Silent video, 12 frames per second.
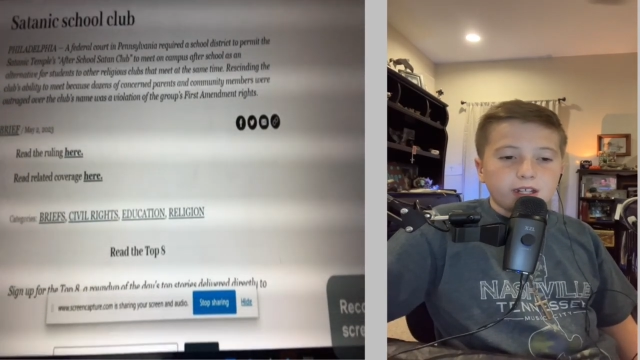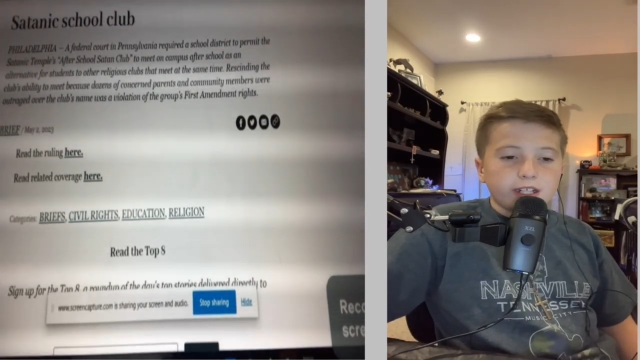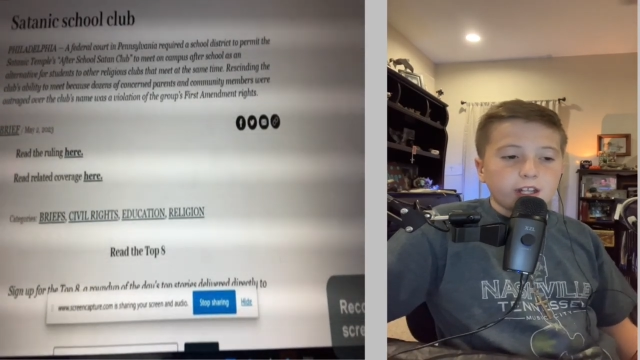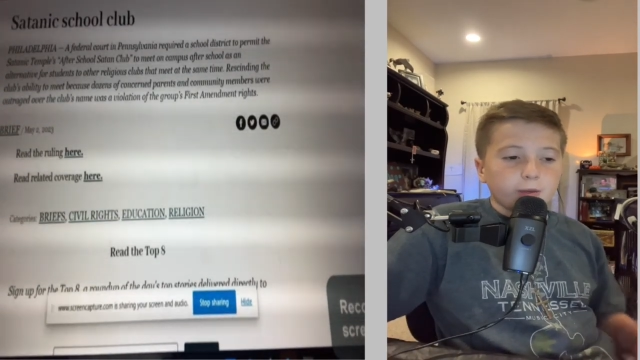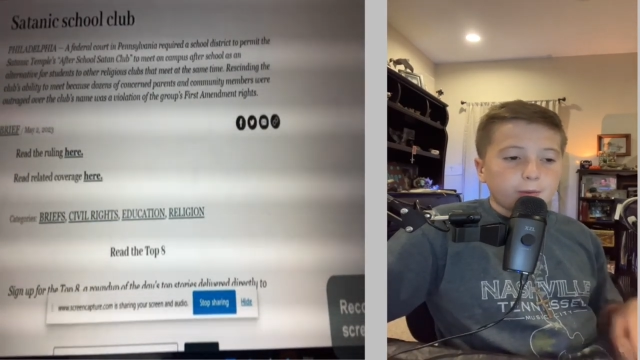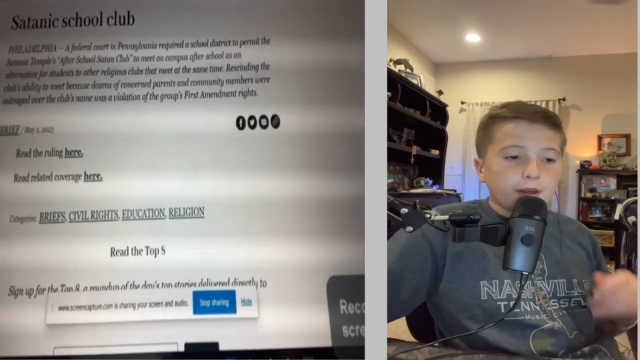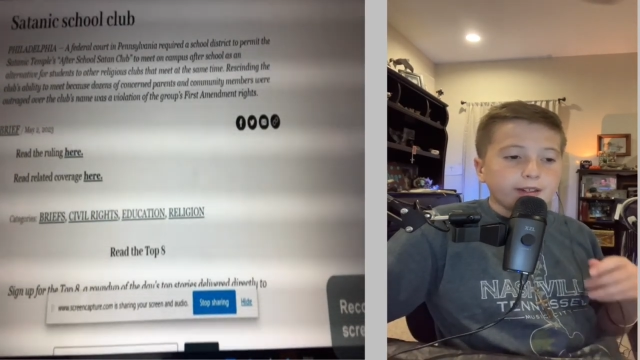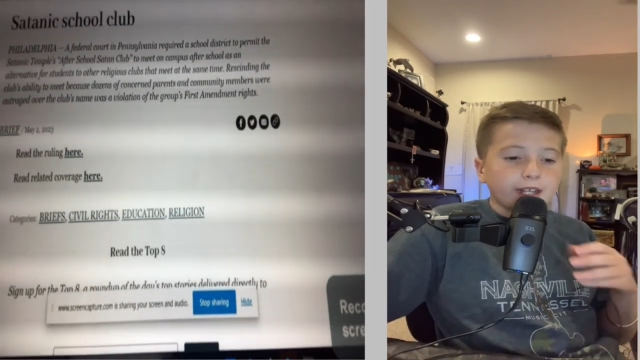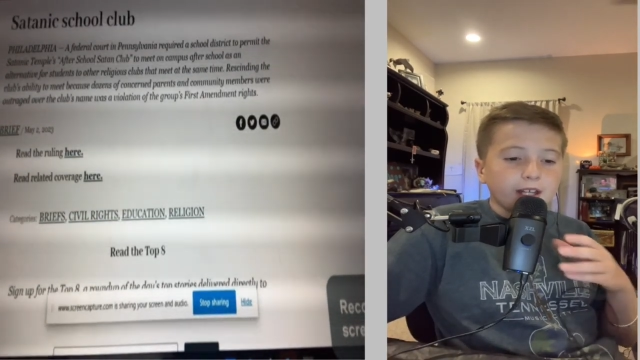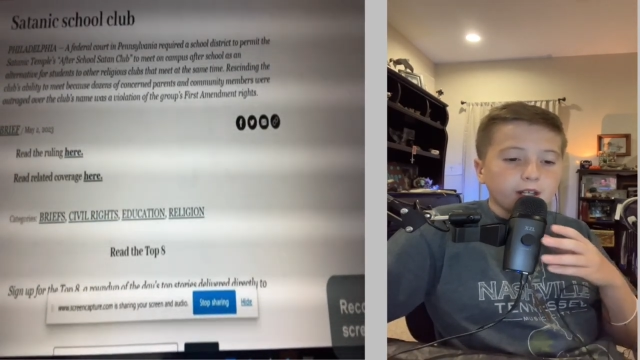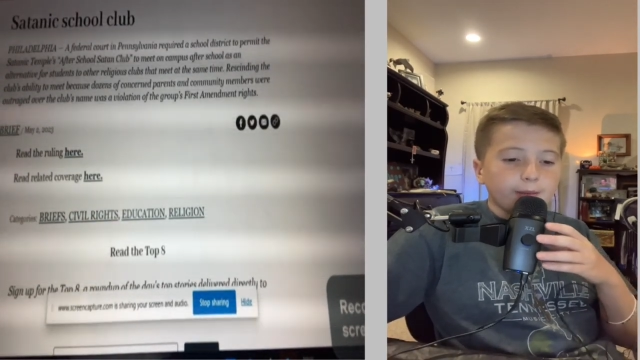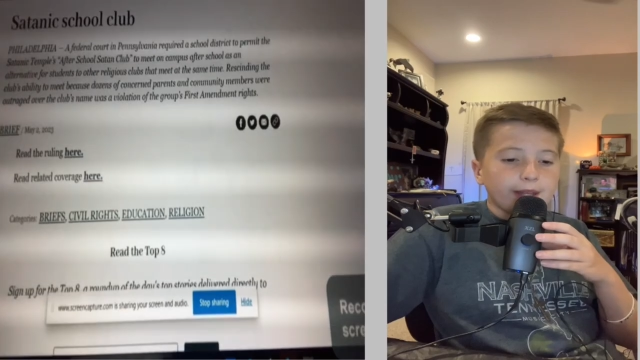You know they're probably
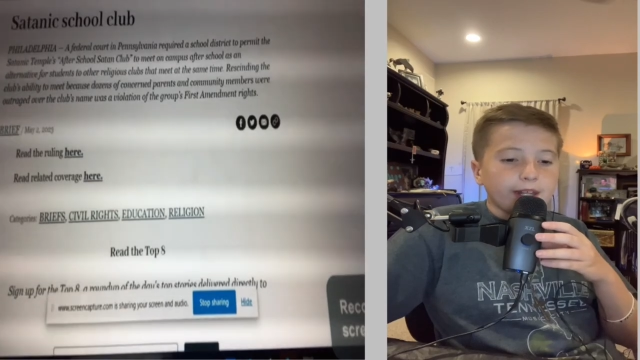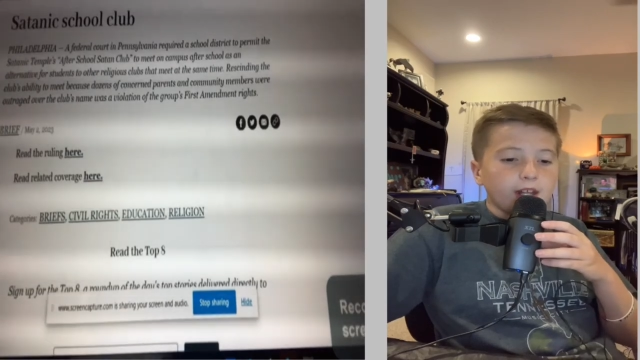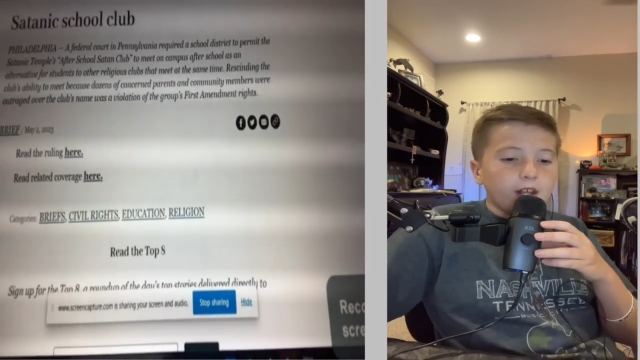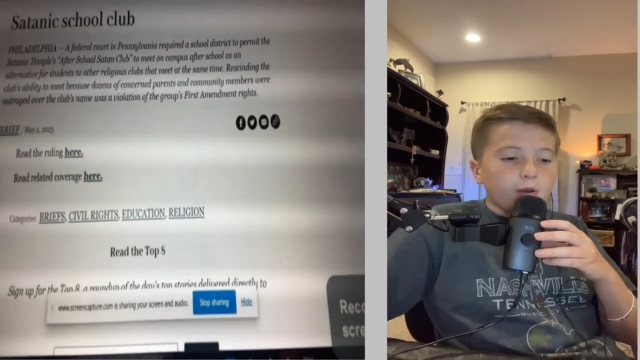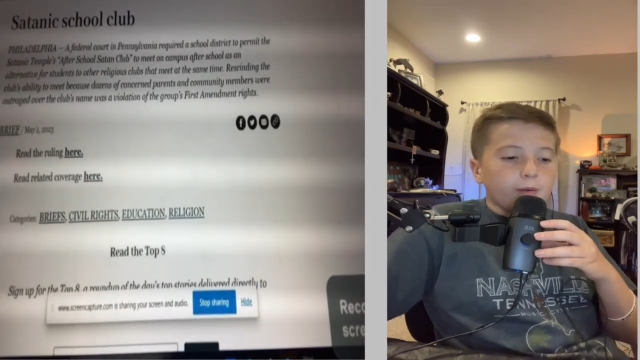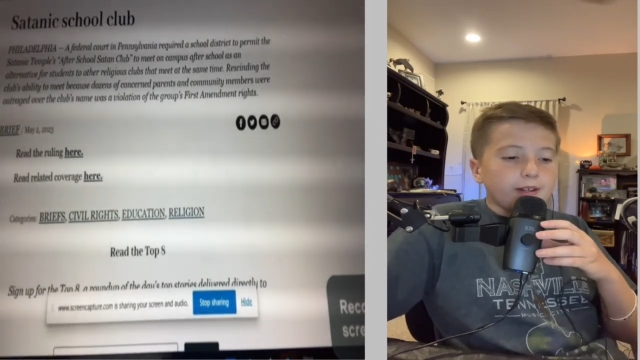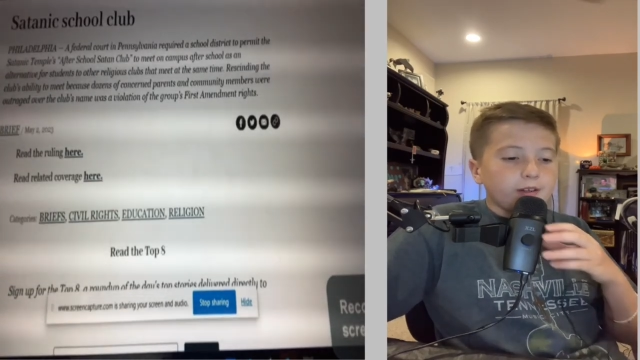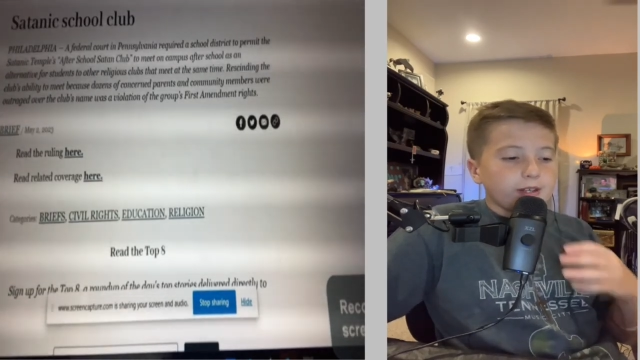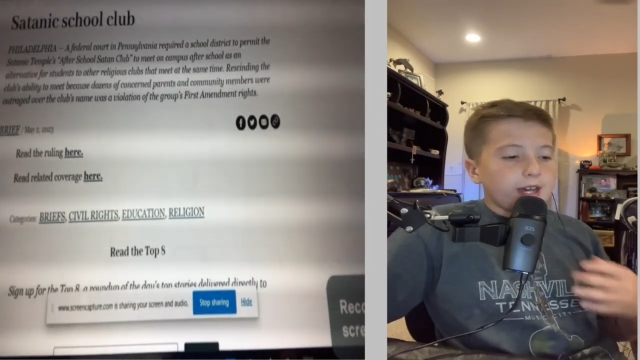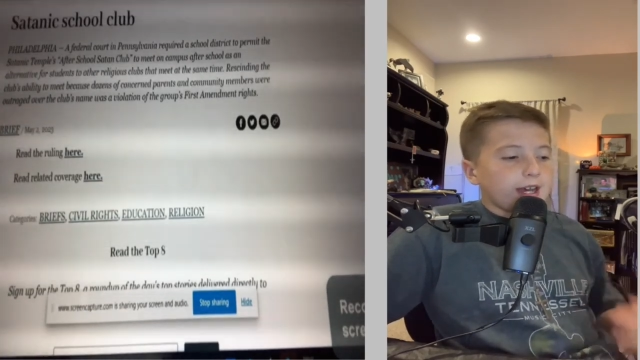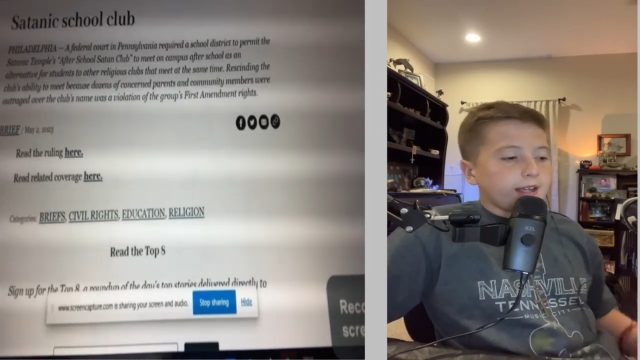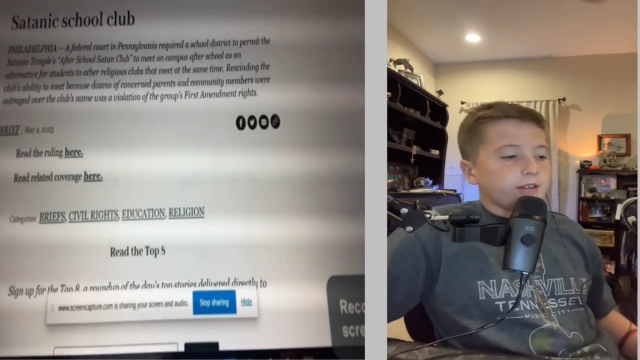telling them that when you
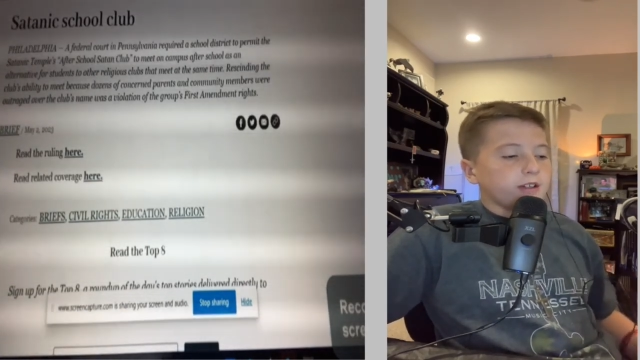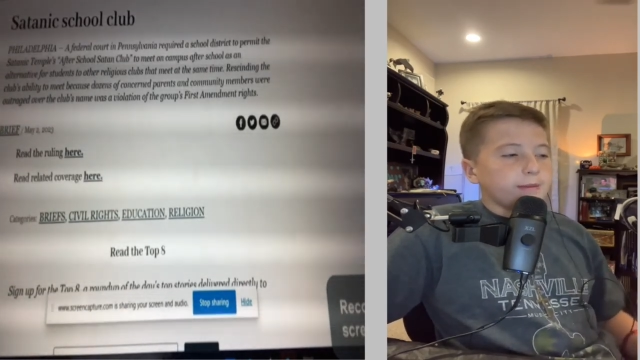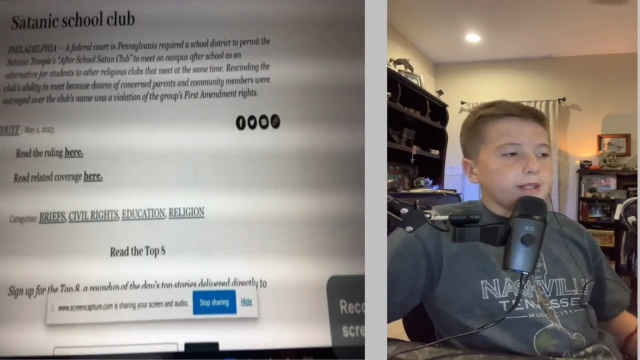die you're going